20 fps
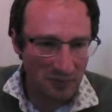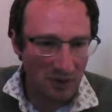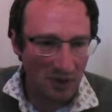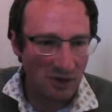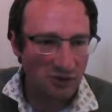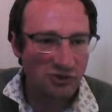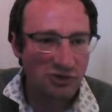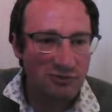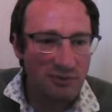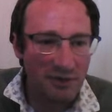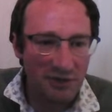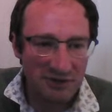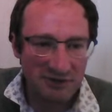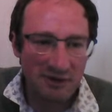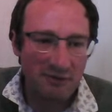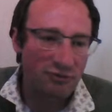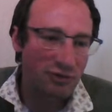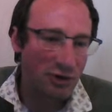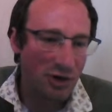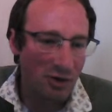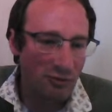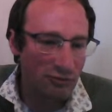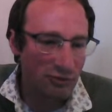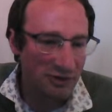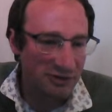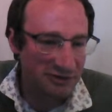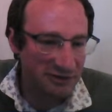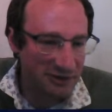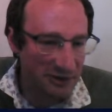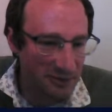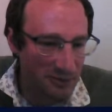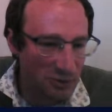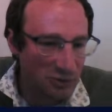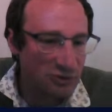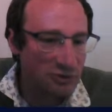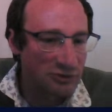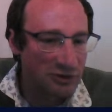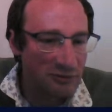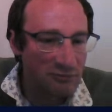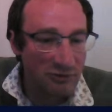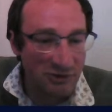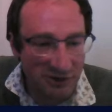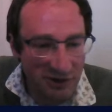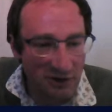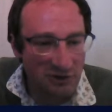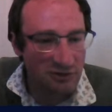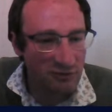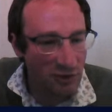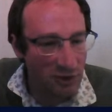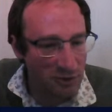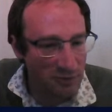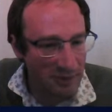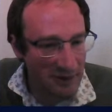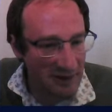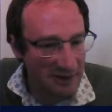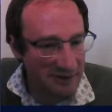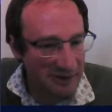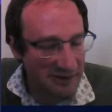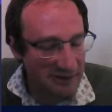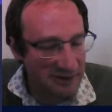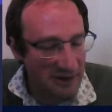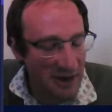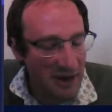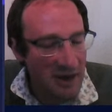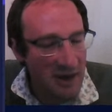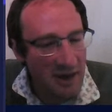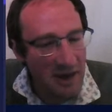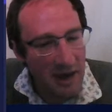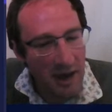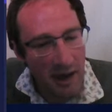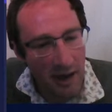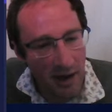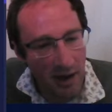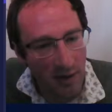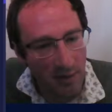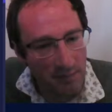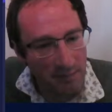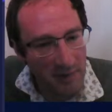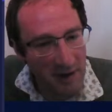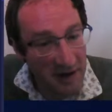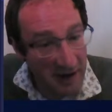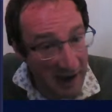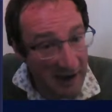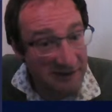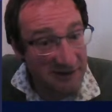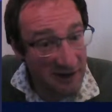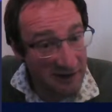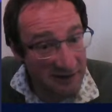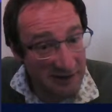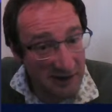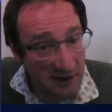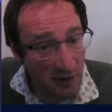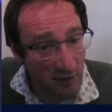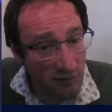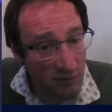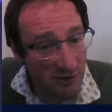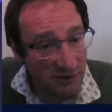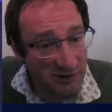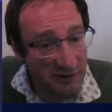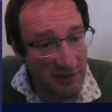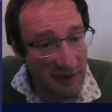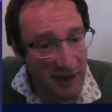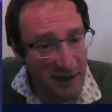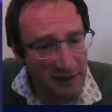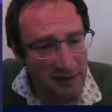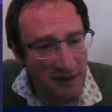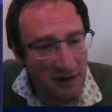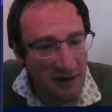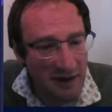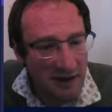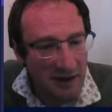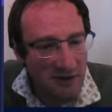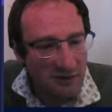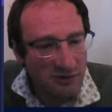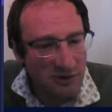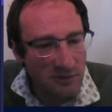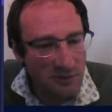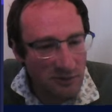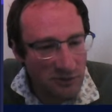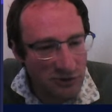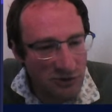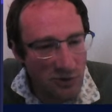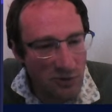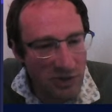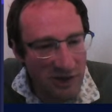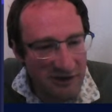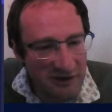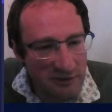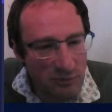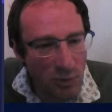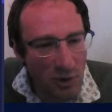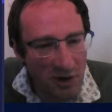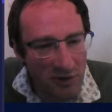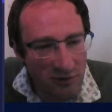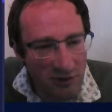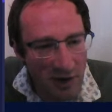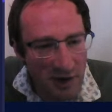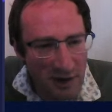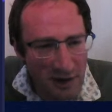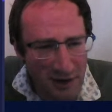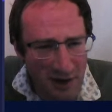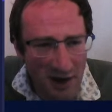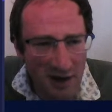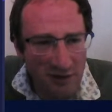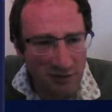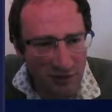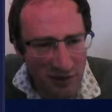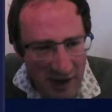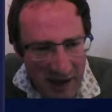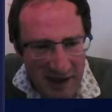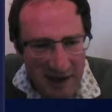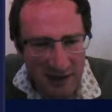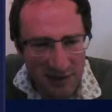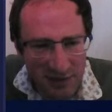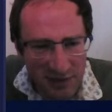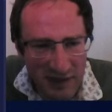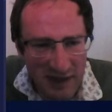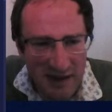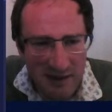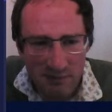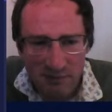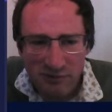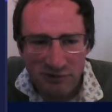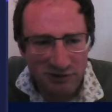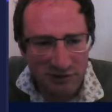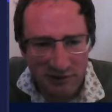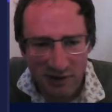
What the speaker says: she wrote this up for a conference, which was on research vulnerabilities, an ESRC conference. And then, so this is one of her kind of key themes,